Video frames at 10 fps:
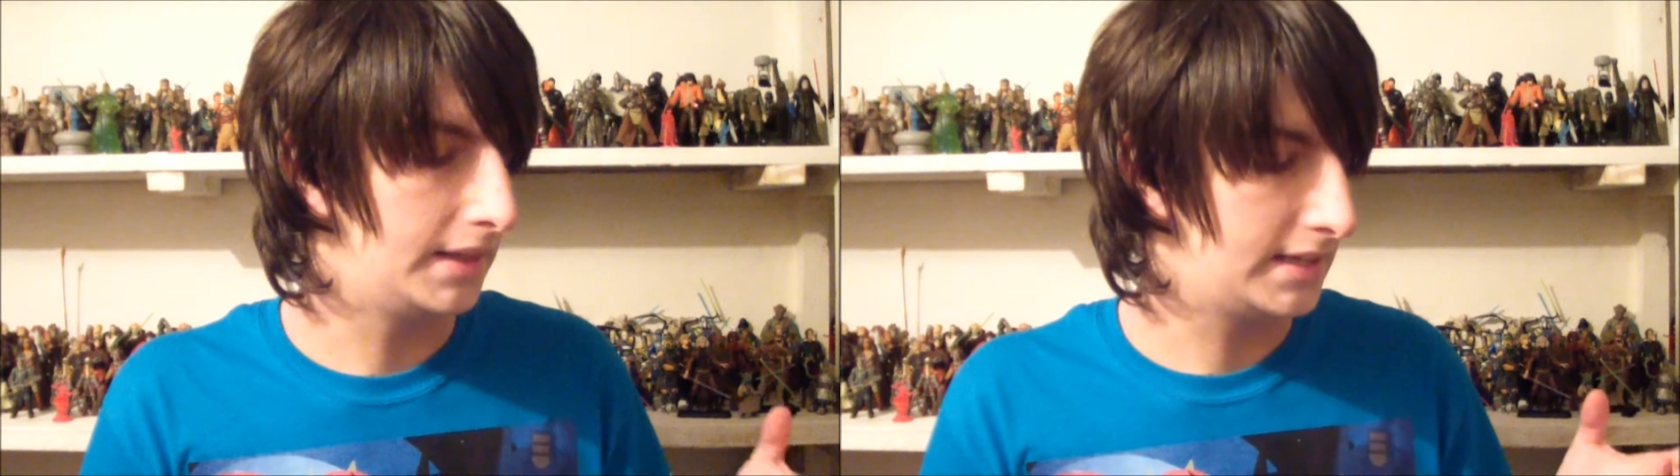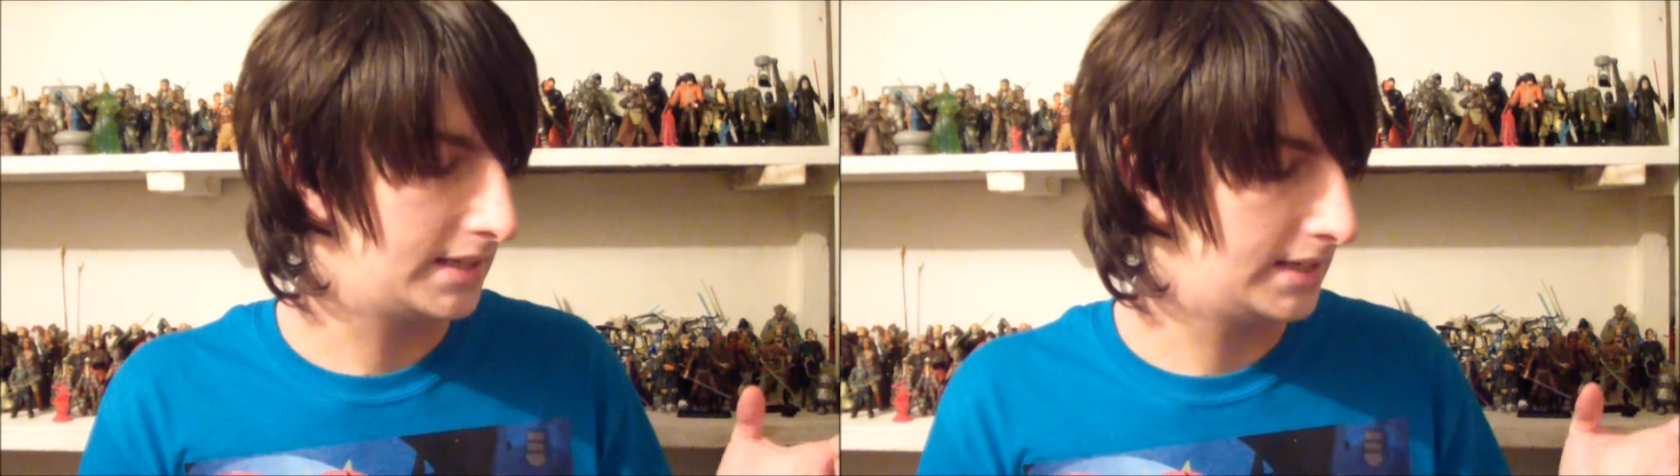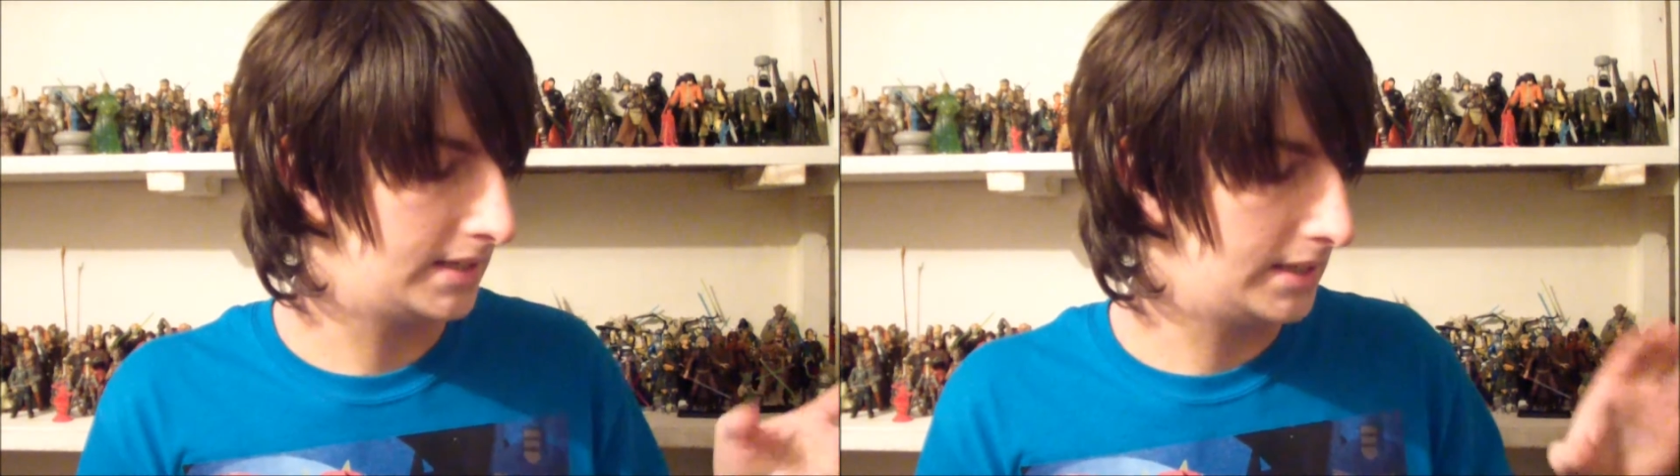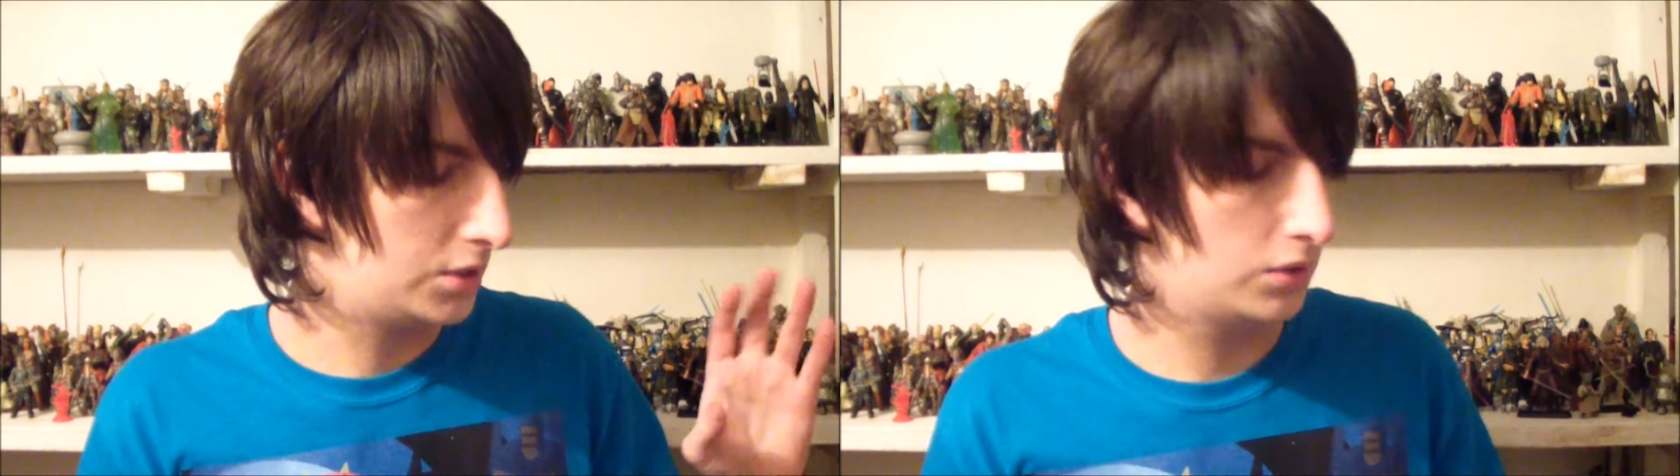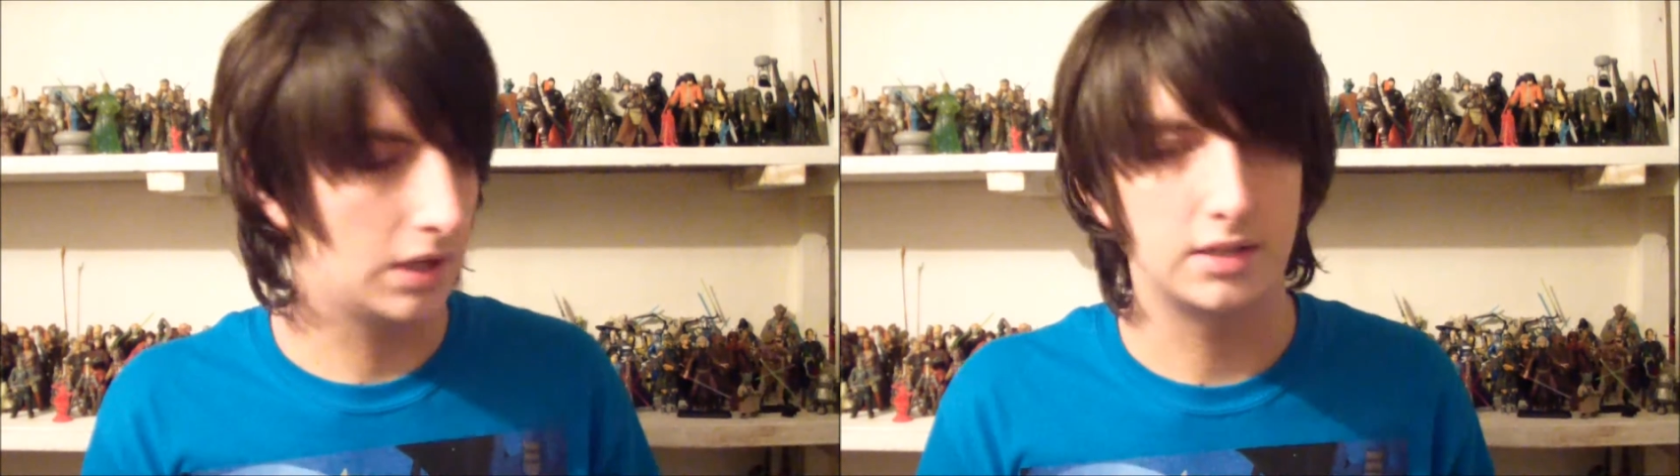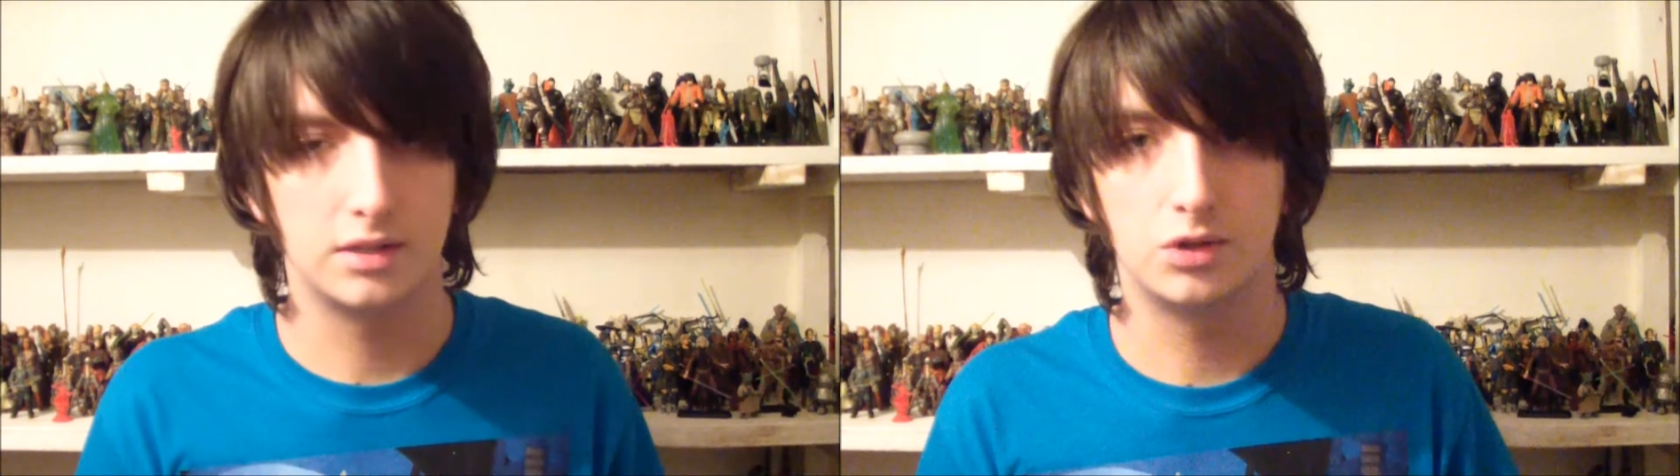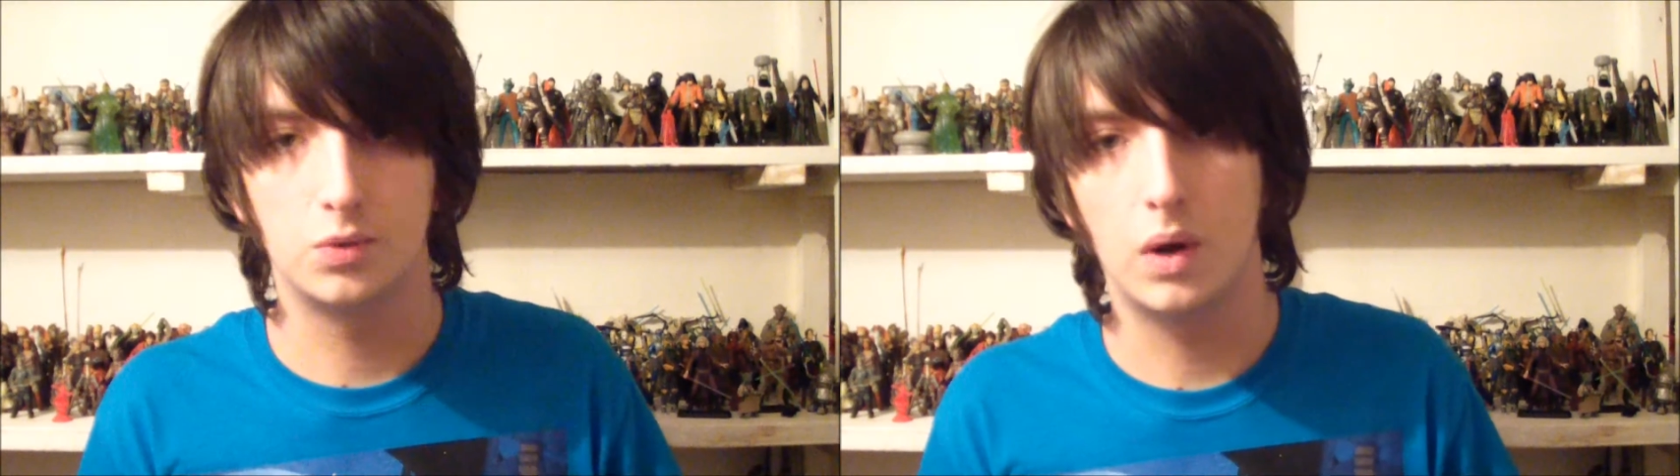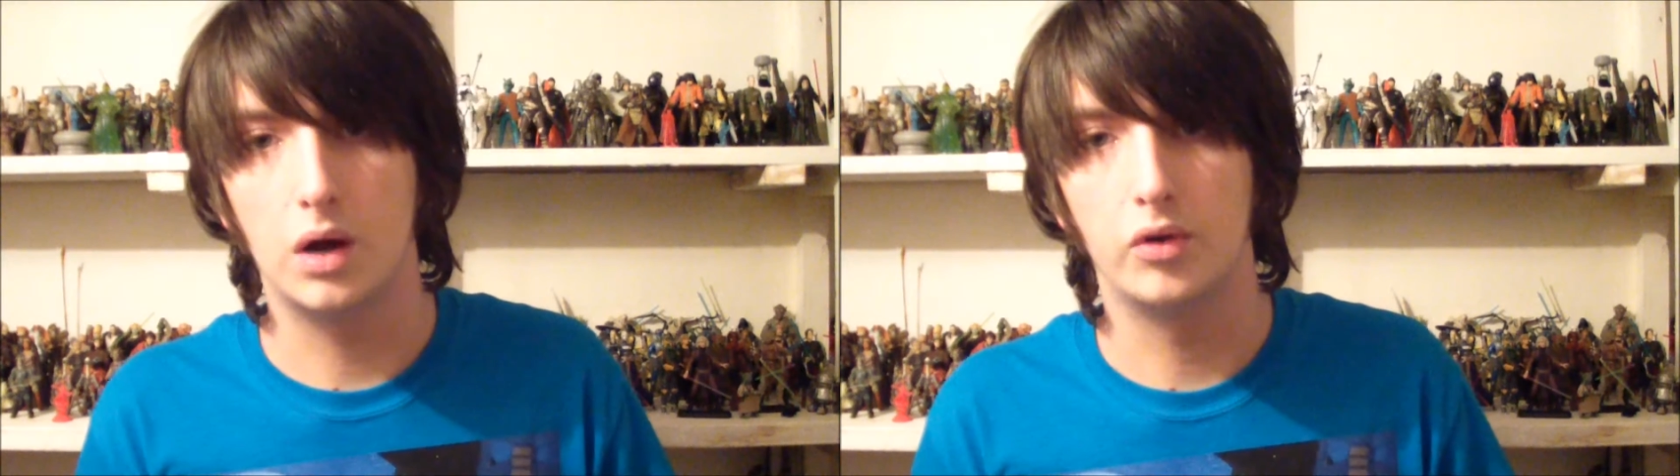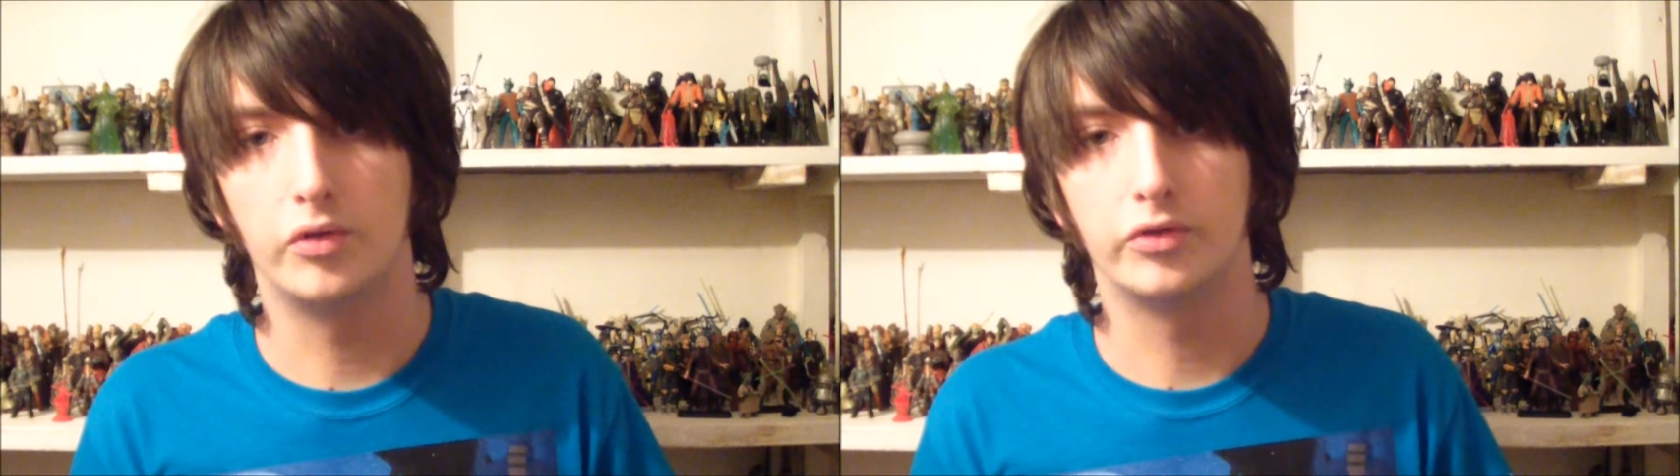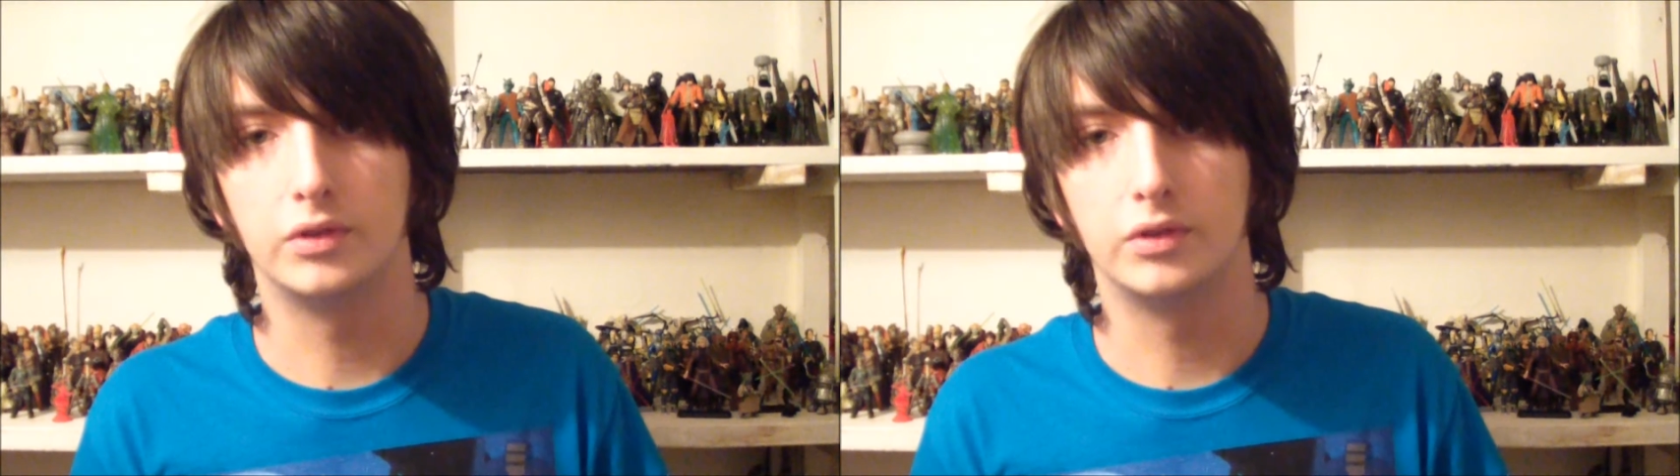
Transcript: this is the 2012